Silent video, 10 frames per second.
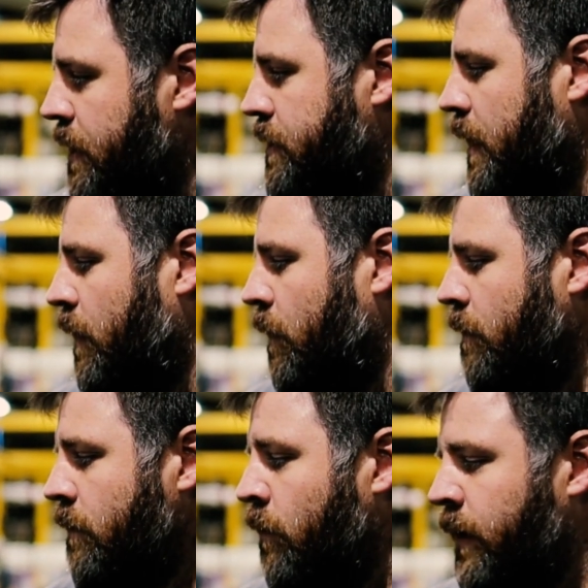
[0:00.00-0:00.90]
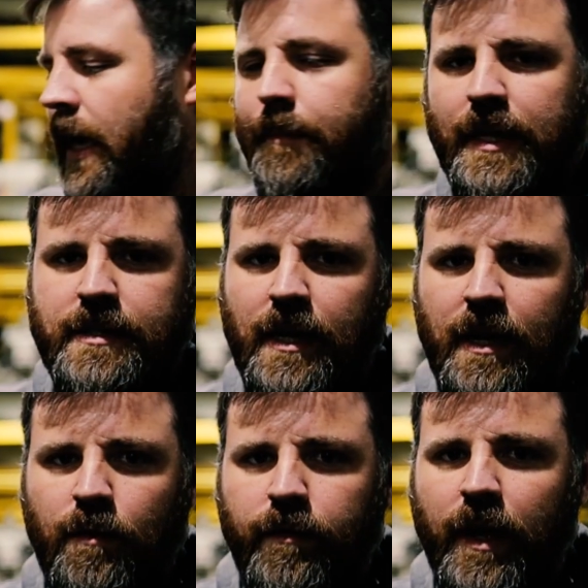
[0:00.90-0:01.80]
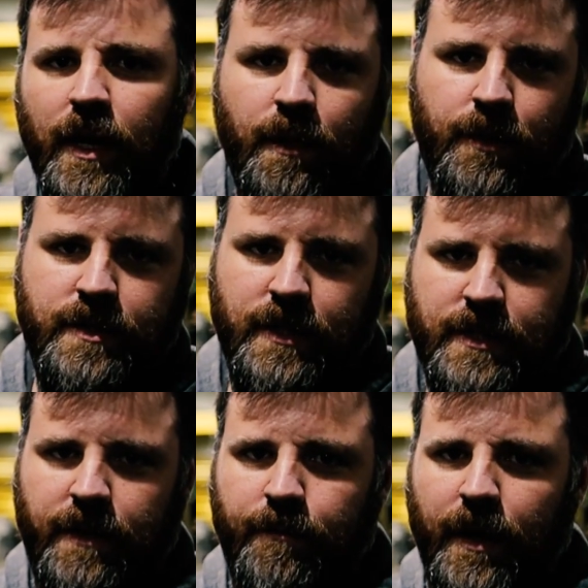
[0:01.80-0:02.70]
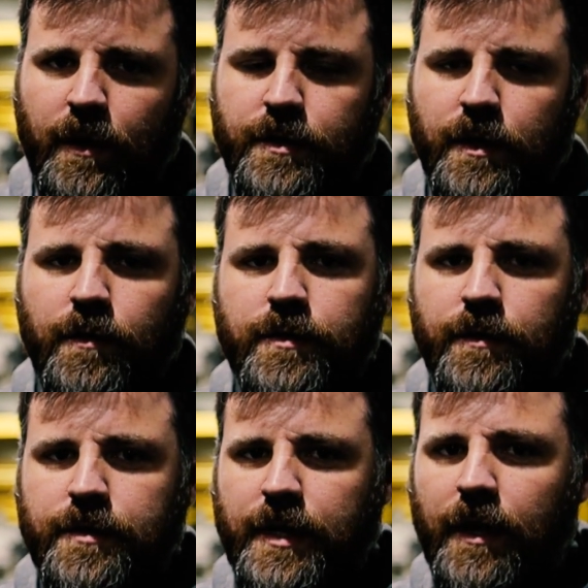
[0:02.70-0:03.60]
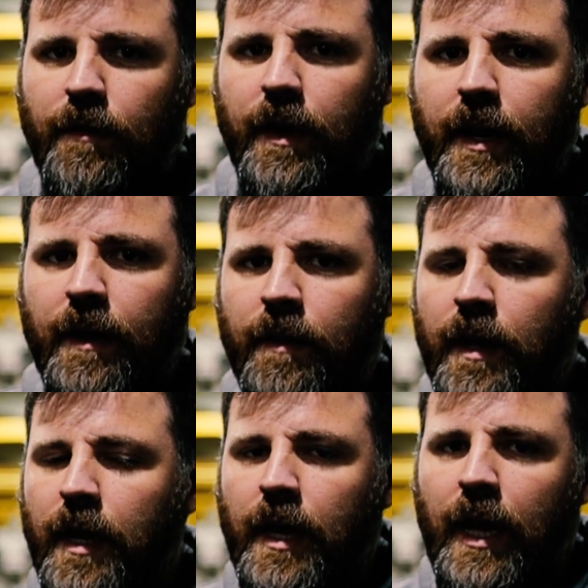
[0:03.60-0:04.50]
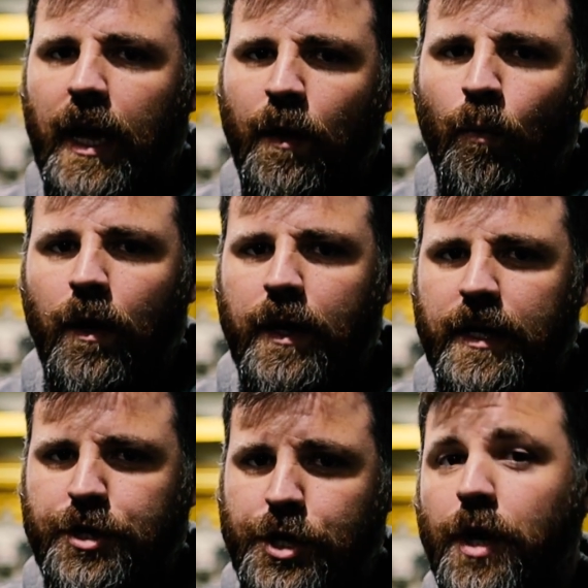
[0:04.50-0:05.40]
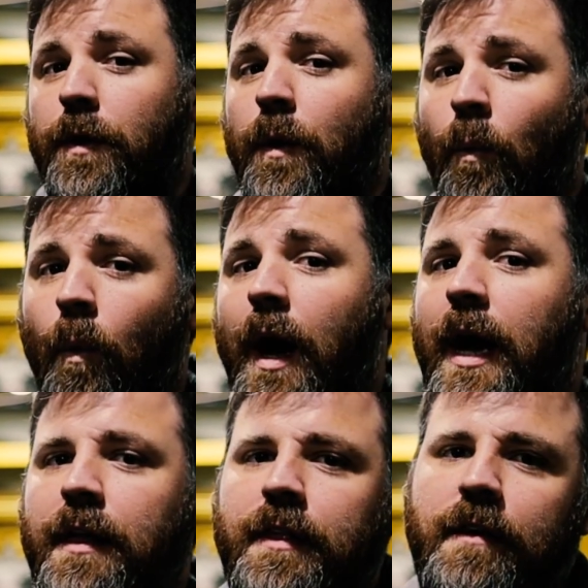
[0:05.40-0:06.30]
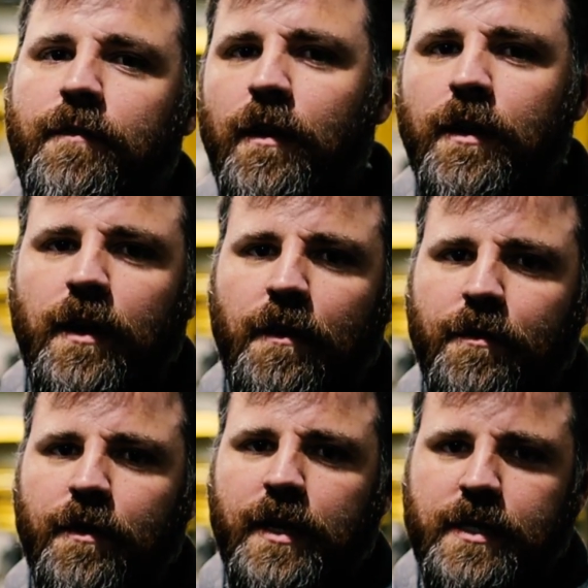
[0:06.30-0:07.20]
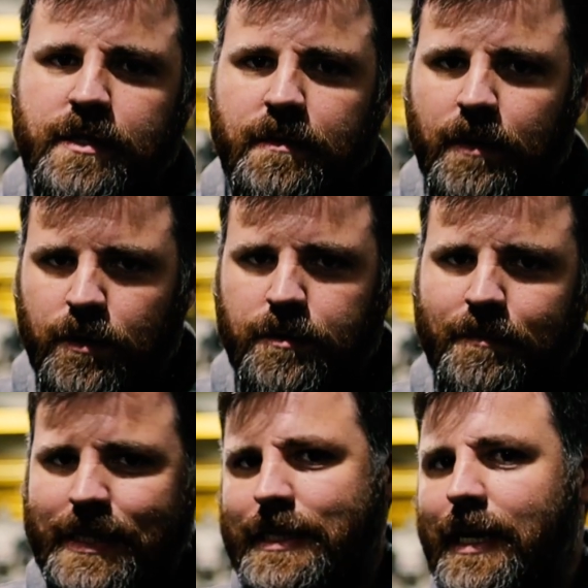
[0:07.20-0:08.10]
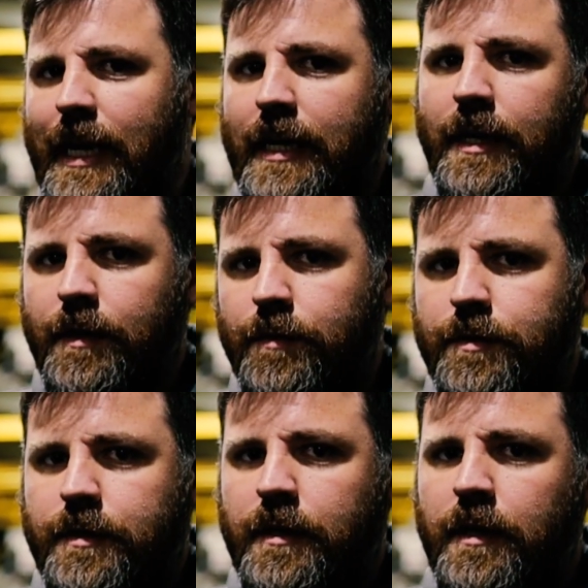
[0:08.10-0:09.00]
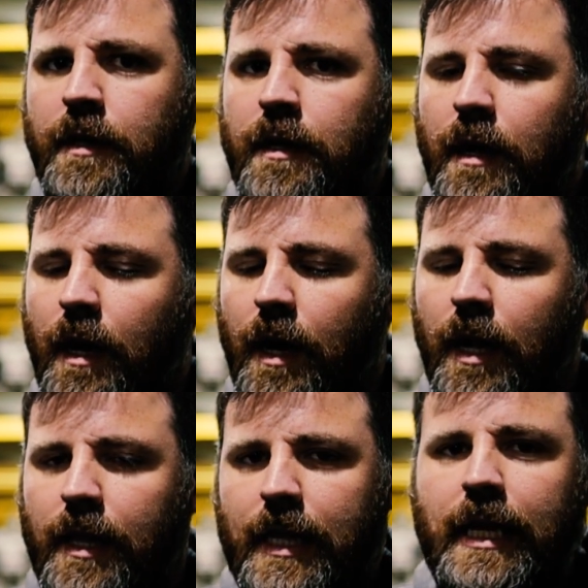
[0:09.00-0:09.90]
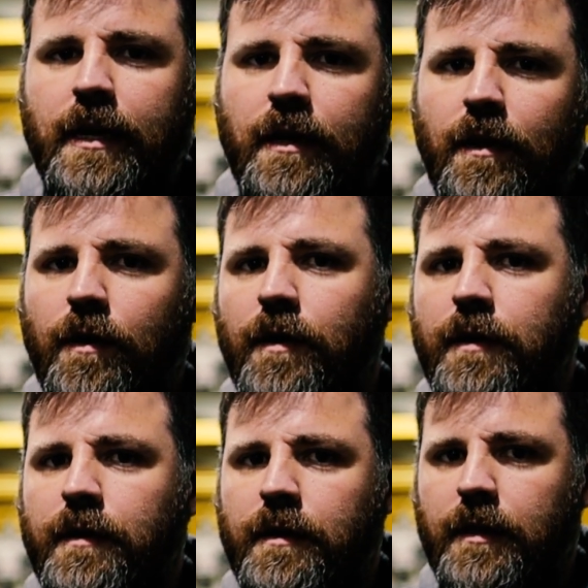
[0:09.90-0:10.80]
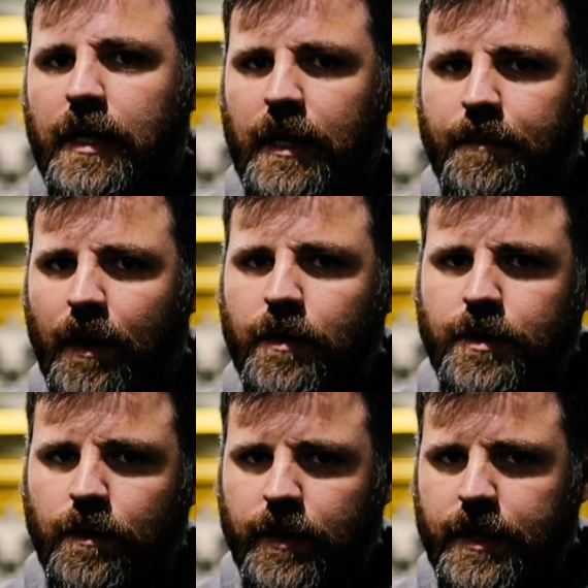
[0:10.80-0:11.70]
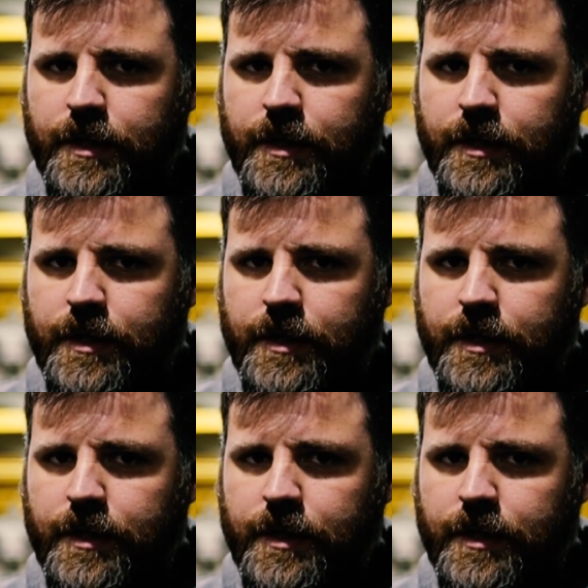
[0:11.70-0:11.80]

So with that being said, we've got a couple of 6.7 Powerstrokes on the stand right now and wanted to show you why the front cover is the most misdiagnosed uh, leak on the Powerstroke